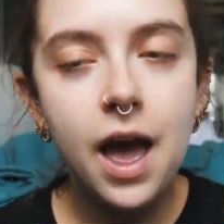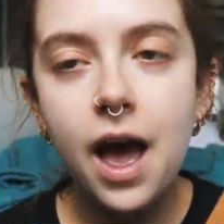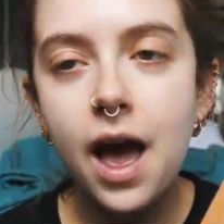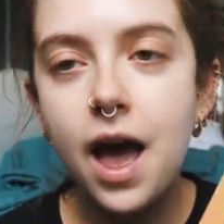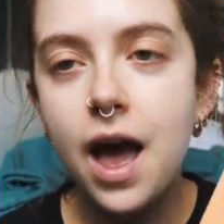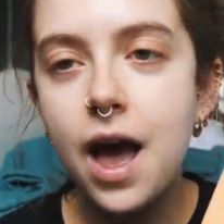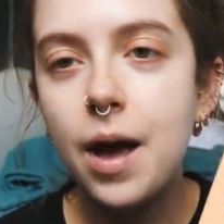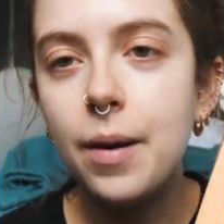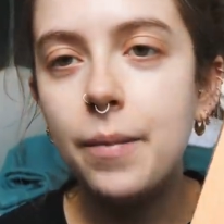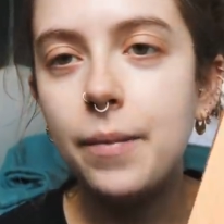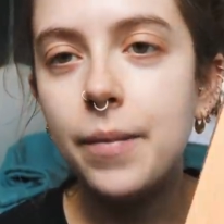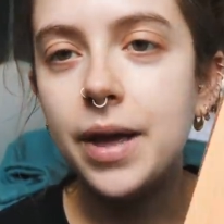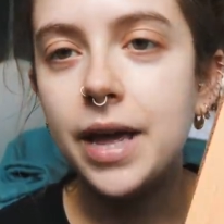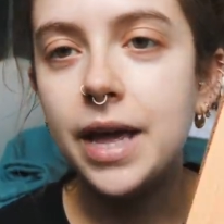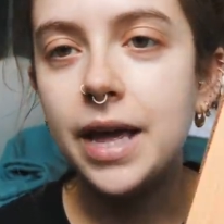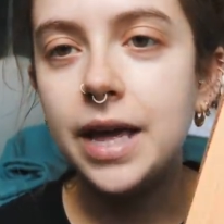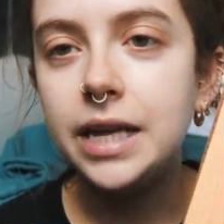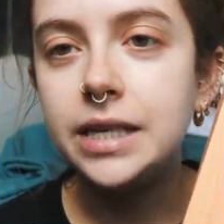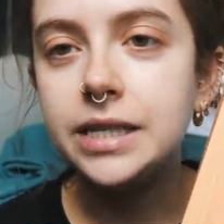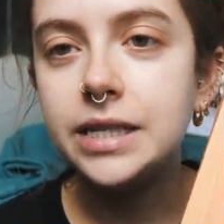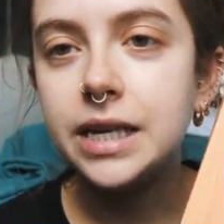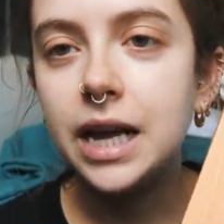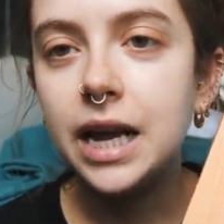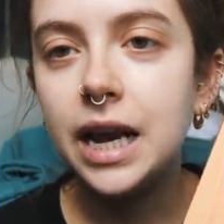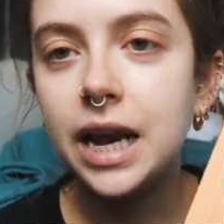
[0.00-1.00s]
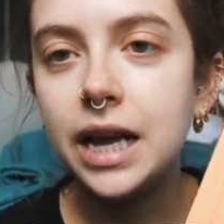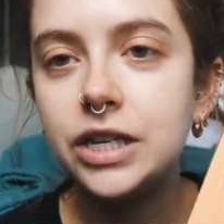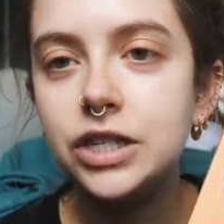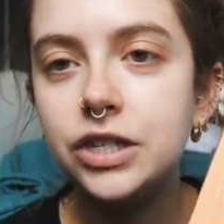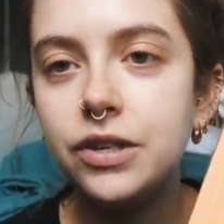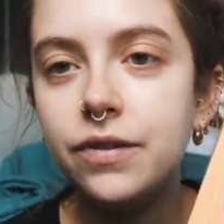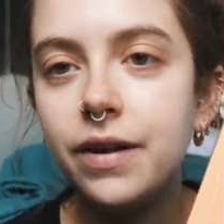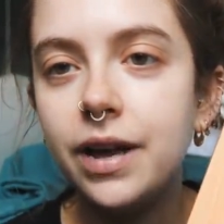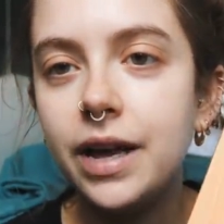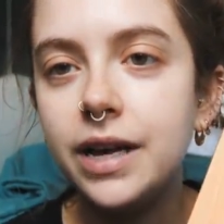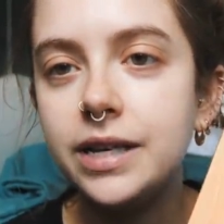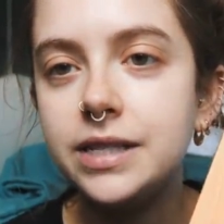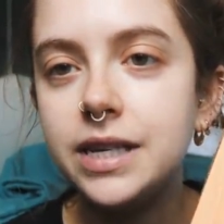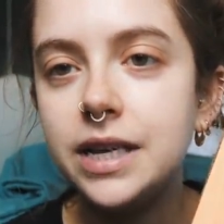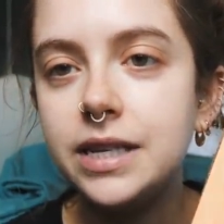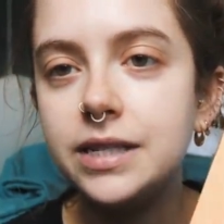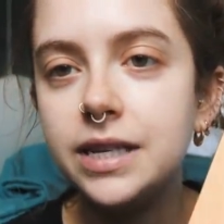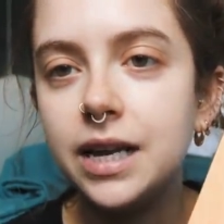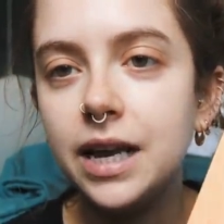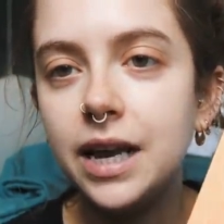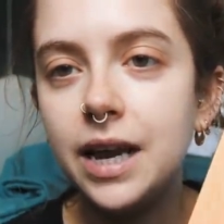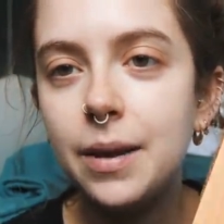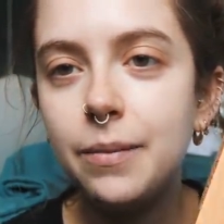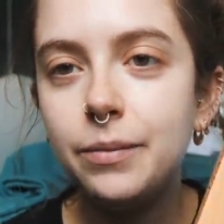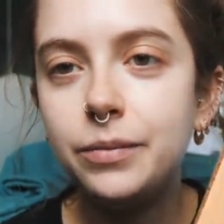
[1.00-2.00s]
um, his collection of essays
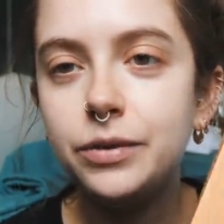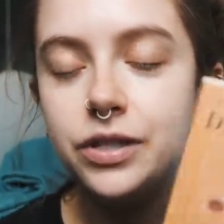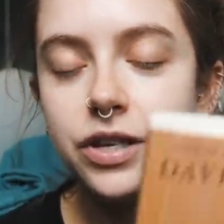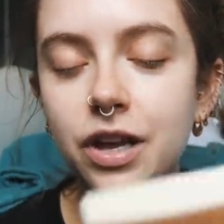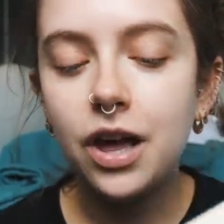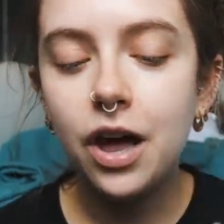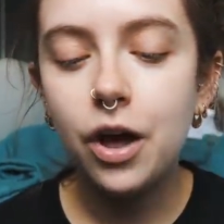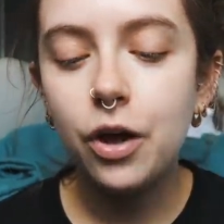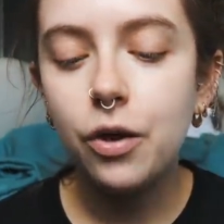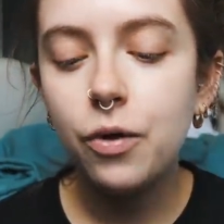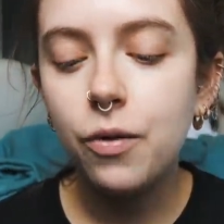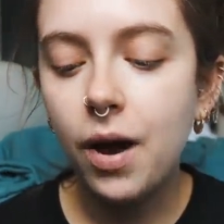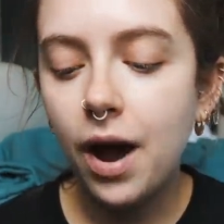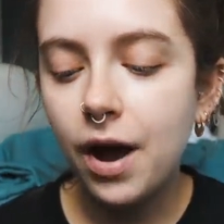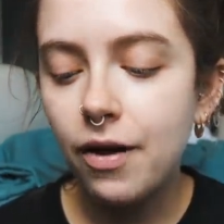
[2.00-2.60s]
Calypso.